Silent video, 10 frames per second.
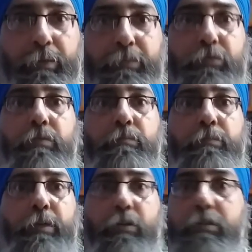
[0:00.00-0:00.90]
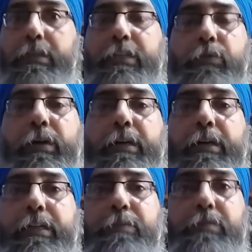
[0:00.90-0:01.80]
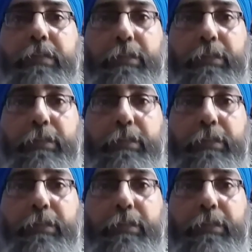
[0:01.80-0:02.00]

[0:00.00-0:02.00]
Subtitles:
So because that's why I keep saying,